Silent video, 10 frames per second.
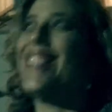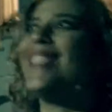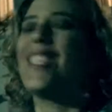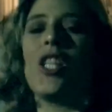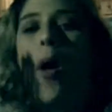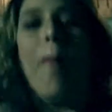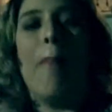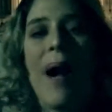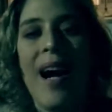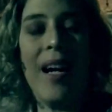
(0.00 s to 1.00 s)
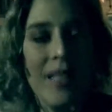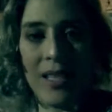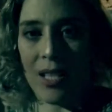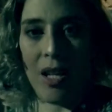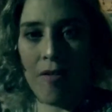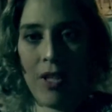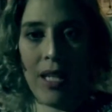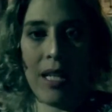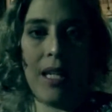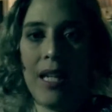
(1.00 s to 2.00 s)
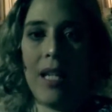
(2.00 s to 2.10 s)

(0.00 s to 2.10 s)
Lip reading: some parts of the